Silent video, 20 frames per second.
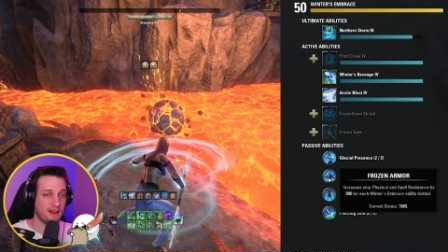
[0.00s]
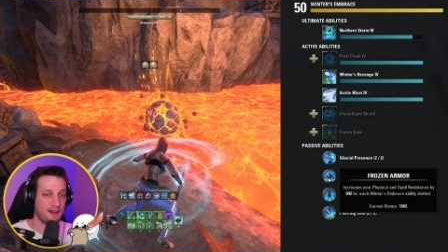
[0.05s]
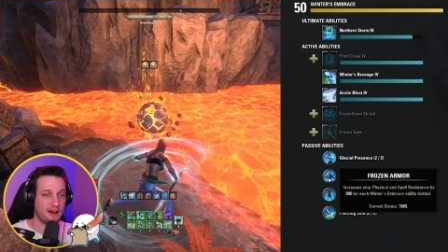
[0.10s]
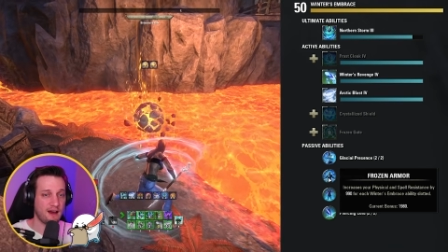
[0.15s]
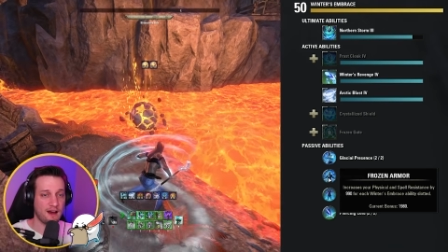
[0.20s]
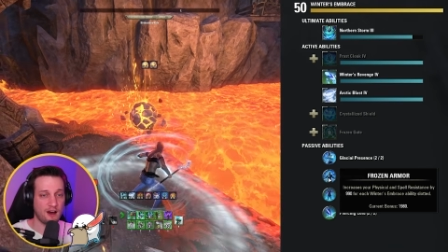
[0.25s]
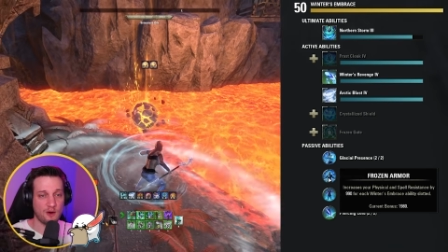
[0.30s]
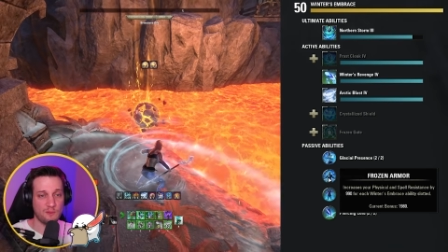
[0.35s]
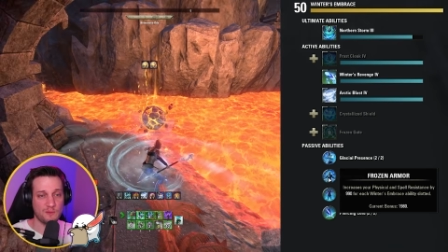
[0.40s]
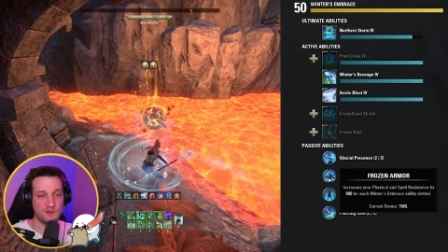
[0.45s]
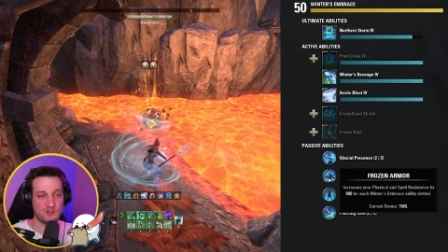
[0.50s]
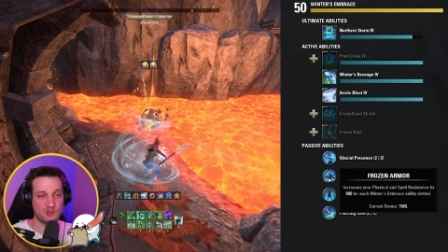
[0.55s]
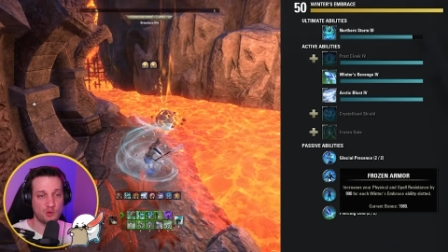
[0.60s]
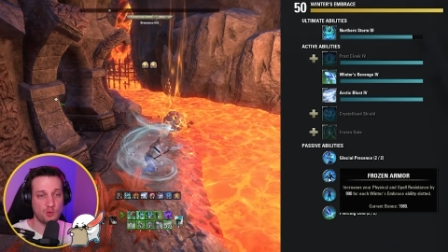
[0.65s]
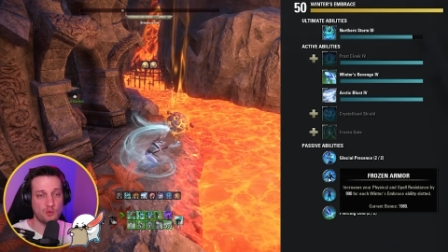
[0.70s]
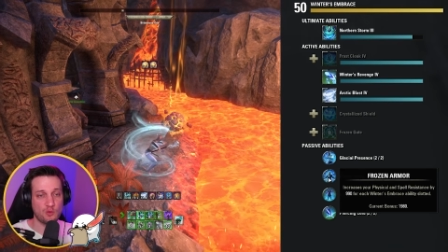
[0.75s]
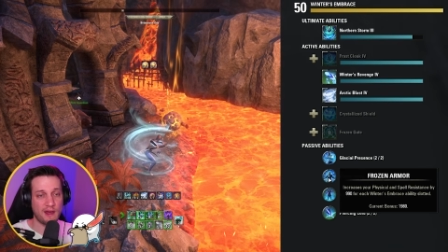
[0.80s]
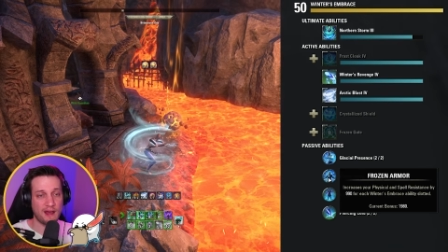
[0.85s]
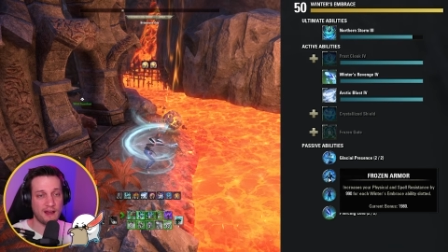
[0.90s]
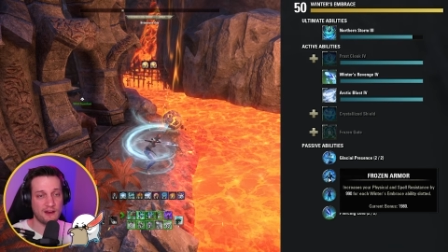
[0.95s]
almost
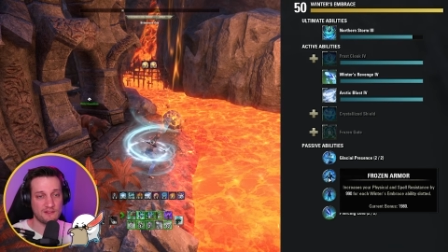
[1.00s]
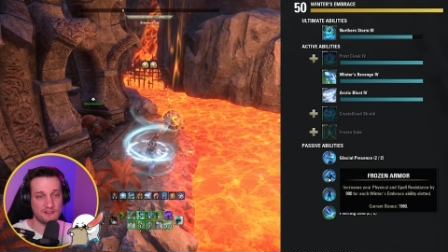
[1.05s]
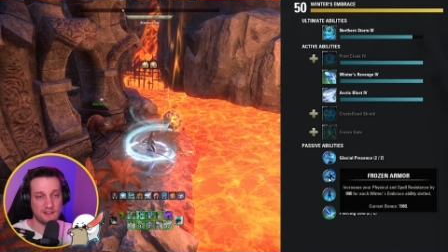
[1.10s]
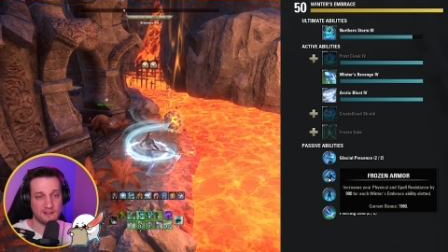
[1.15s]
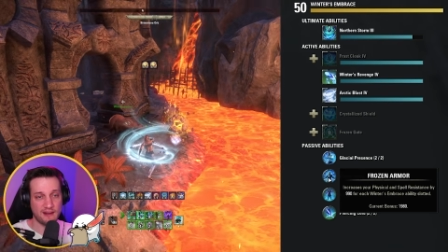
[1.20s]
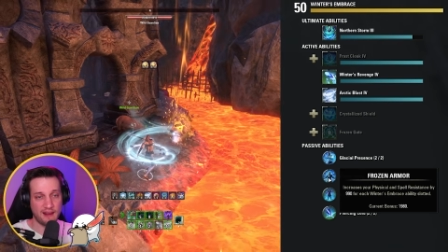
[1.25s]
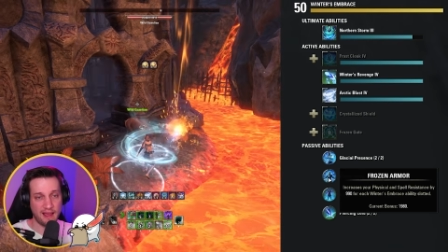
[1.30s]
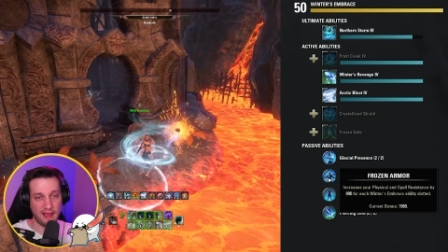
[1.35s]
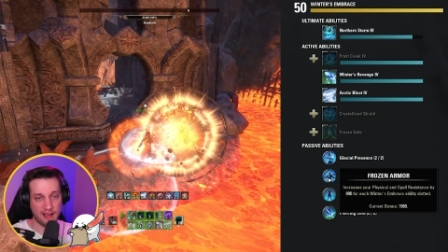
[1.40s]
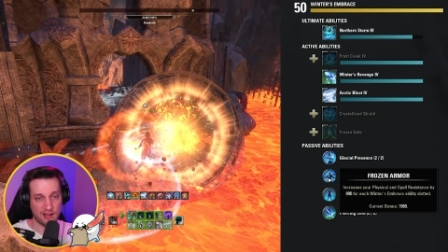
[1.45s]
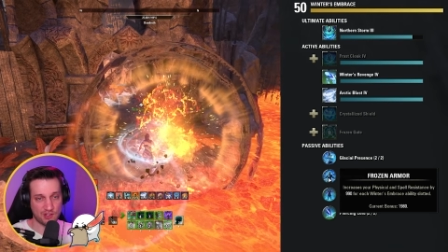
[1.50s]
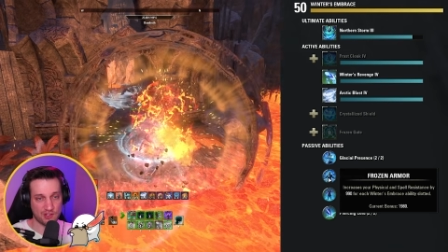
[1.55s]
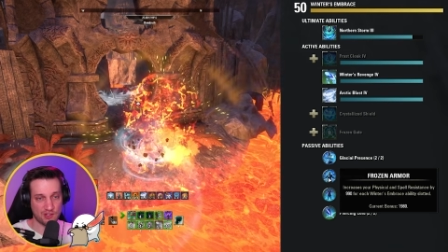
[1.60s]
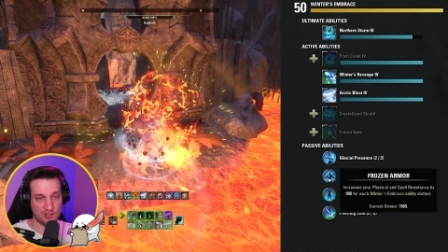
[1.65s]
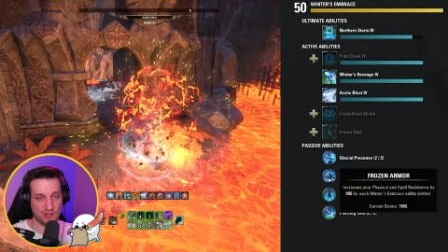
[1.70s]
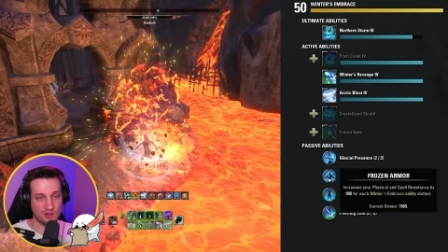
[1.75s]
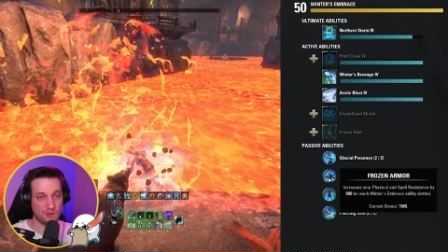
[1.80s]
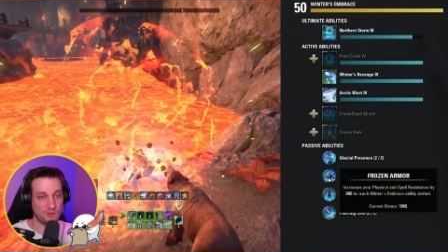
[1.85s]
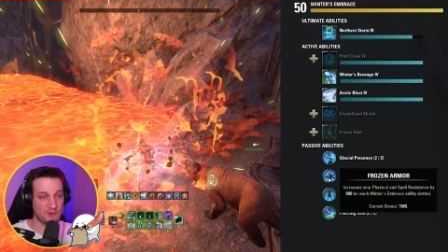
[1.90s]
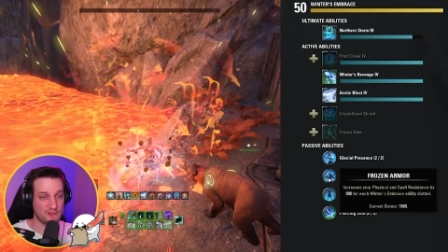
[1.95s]
2,000
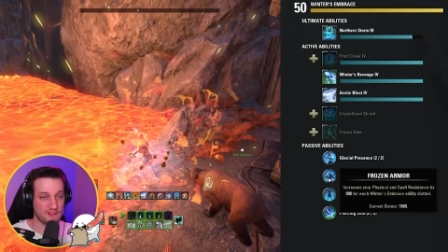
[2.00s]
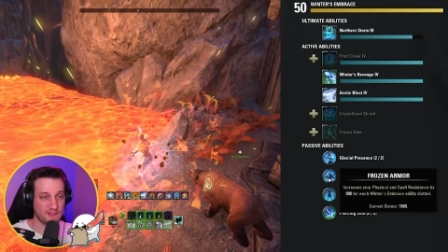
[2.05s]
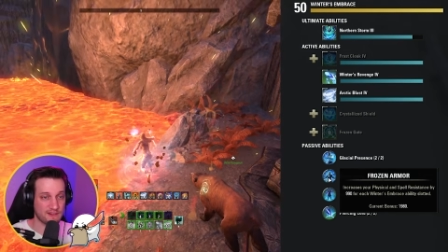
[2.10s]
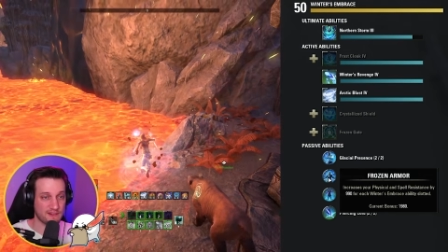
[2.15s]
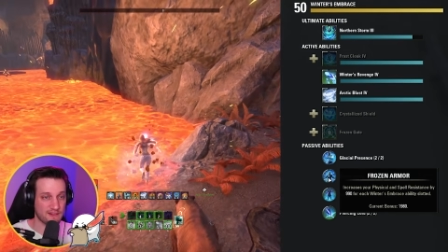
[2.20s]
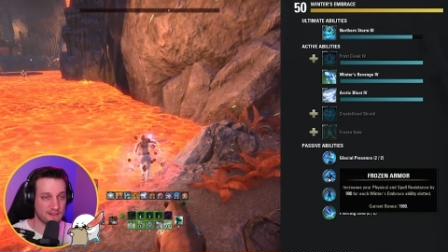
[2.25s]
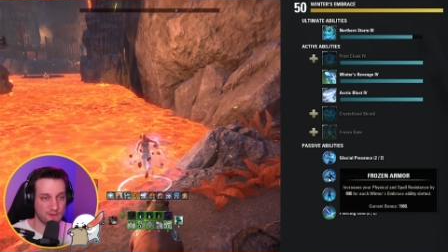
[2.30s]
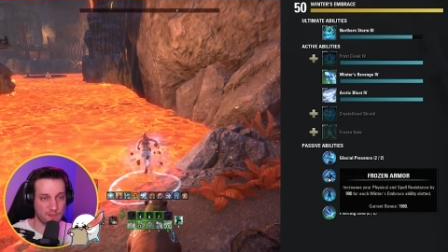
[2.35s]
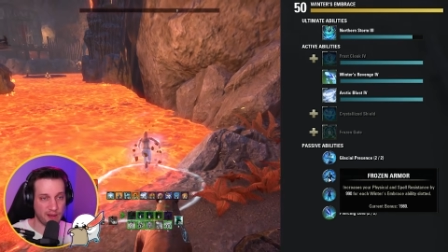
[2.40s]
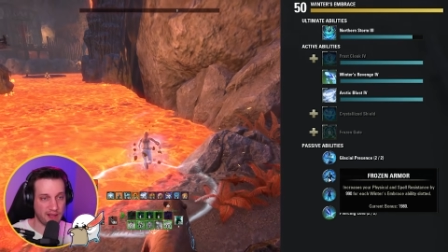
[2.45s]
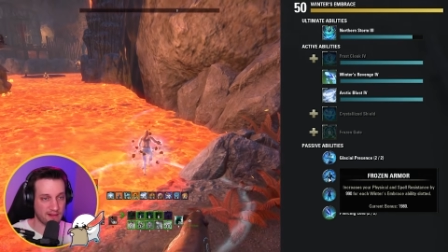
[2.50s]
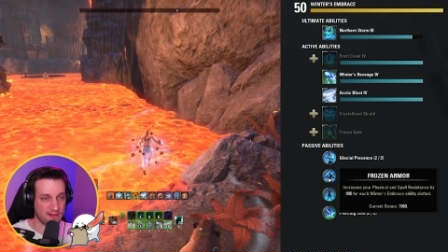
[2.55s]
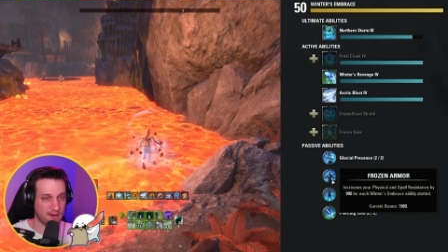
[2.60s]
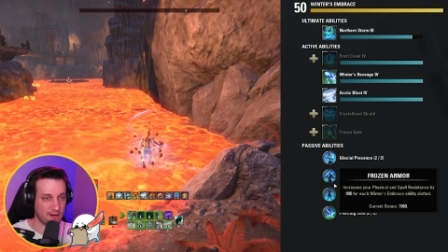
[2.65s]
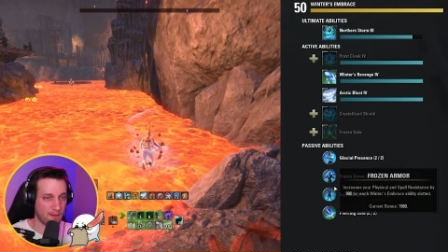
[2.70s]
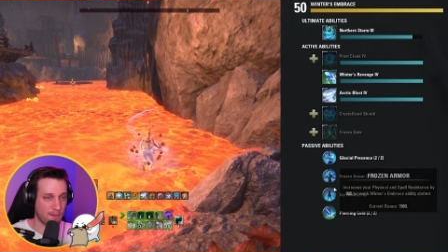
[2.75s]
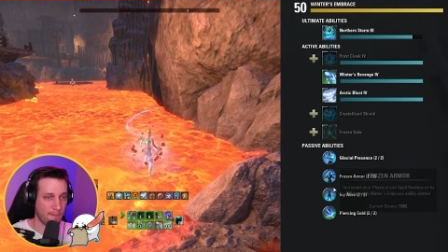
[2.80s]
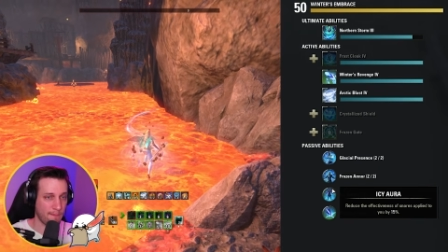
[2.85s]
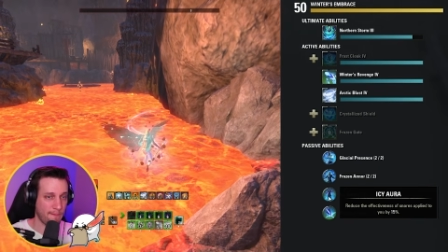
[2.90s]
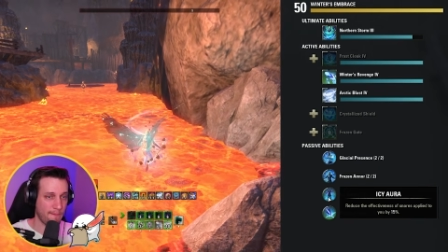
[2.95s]
extra resistance back
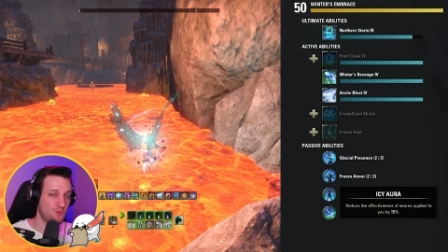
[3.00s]
there.